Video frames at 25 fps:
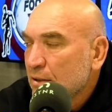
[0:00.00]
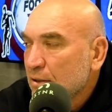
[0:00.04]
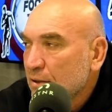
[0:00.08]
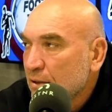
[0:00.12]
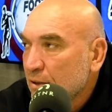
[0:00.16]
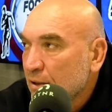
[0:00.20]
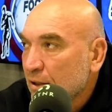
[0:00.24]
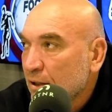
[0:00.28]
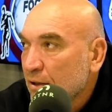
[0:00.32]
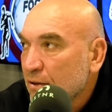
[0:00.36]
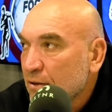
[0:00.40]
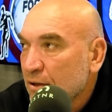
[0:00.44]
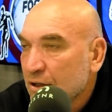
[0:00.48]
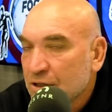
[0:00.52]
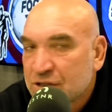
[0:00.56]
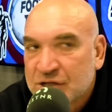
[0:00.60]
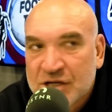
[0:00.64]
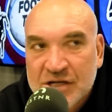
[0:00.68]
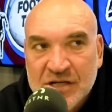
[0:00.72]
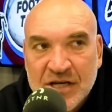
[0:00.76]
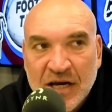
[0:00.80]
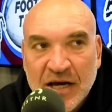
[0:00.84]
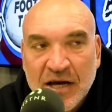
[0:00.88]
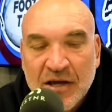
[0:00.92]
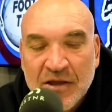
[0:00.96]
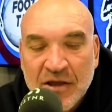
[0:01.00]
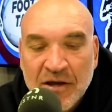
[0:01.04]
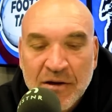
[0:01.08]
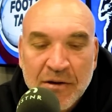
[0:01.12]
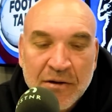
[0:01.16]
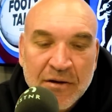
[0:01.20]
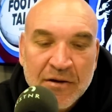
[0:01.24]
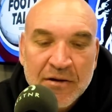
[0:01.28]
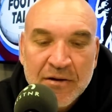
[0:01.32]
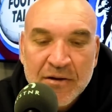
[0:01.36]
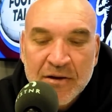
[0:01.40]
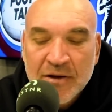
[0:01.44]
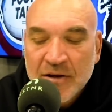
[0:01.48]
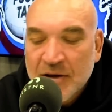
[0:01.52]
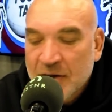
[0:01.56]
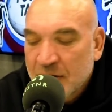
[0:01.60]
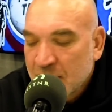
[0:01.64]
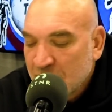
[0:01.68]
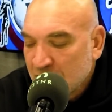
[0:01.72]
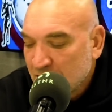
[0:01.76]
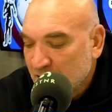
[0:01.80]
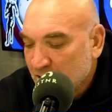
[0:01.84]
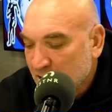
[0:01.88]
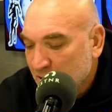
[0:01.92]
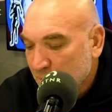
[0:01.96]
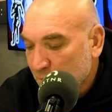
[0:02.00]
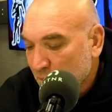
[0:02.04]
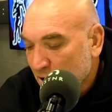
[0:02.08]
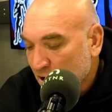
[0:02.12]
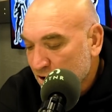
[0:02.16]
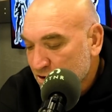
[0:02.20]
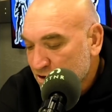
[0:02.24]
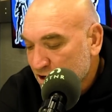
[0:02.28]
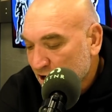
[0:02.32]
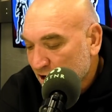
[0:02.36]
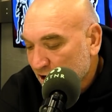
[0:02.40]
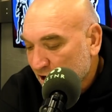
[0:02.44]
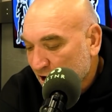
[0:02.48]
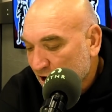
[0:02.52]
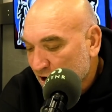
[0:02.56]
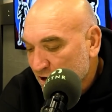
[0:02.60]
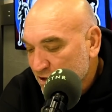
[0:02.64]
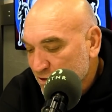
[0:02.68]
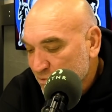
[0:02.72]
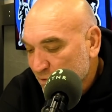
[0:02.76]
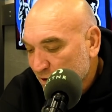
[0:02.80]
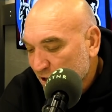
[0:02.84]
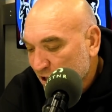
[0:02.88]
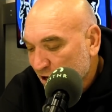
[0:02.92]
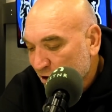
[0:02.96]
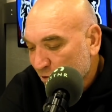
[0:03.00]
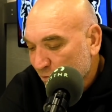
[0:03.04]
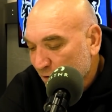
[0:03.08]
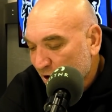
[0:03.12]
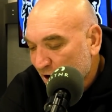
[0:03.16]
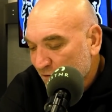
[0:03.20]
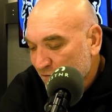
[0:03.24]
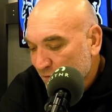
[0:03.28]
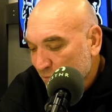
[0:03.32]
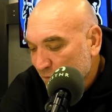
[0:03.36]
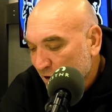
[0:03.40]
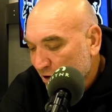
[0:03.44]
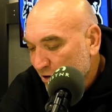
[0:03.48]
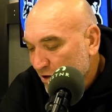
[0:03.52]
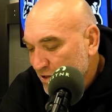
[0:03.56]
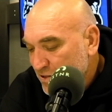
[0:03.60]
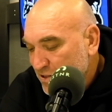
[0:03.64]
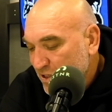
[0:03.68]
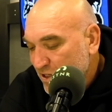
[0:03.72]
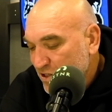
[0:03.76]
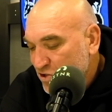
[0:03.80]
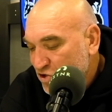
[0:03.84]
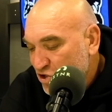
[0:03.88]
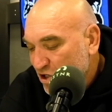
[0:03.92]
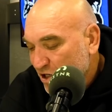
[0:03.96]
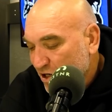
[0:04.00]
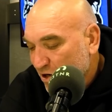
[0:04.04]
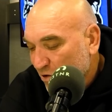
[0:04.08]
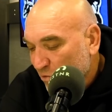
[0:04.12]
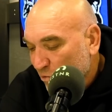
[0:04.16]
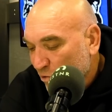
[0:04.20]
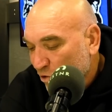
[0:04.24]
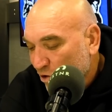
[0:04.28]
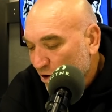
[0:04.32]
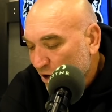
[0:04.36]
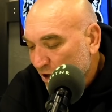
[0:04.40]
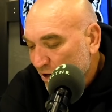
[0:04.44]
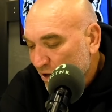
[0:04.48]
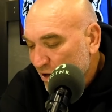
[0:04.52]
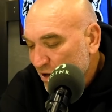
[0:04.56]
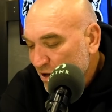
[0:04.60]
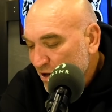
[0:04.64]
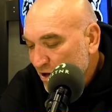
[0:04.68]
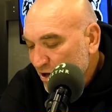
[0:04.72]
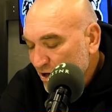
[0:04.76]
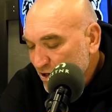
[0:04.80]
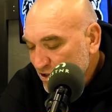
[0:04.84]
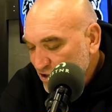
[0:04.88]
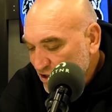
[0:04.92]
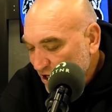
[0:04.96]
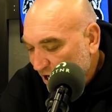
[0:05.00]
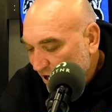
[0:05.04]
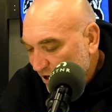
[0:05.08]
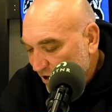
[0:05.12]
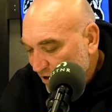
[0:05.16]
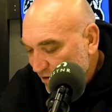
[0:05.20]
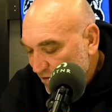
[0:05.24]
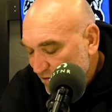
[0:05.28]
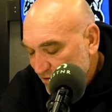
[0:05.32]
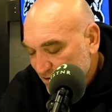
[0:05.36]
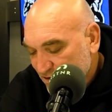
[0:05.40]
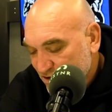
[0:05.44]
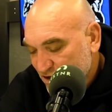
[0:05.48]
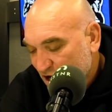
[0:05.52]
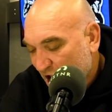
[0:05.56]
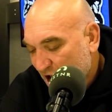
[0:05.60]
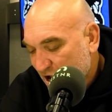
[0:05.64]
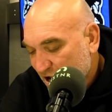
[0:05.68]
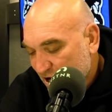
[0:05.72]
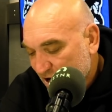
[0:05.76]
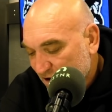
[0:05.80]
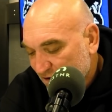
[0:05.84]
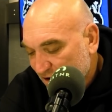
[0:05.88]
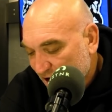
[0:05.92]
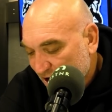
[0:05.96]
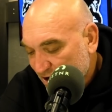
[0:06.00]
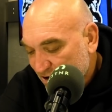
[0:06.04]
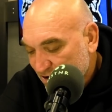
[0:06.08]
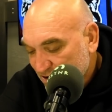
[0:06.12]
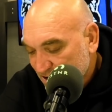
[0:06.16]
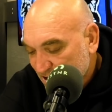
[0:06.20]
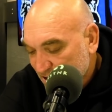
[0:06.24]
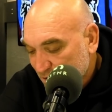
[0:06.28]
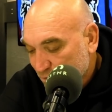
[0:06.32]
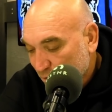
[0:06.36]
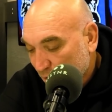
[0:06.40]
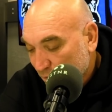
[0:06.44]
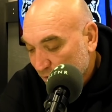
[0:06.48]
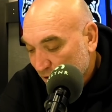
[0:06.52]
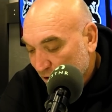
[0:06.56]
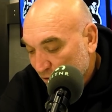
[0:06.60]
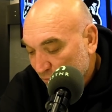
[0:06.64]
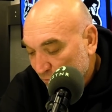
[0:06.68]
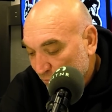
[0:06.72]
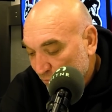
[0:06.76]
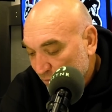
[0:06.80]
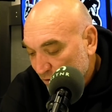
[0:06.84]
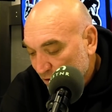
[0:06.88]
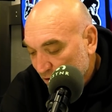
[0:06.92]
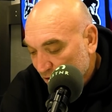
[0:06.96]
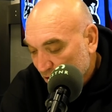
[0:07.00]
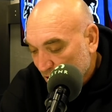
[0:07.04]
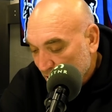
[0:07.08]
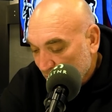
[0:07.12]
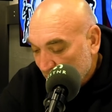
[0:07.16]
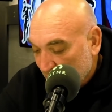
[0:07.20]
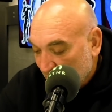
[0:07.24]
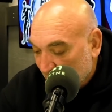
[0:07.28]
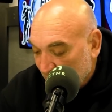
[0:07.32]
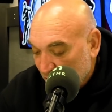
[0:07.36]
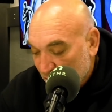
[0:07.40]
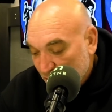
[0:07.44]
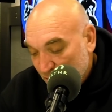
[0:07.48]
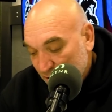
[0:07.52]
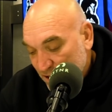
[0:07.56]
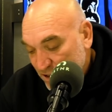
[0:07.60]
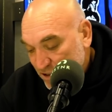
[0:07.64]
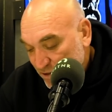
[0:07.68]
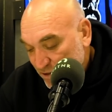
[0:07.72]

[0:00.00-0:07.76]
You know, it's just how their mojo goes when they're away from there. And I see Chicka White shaking his head because he's probably I don't know who he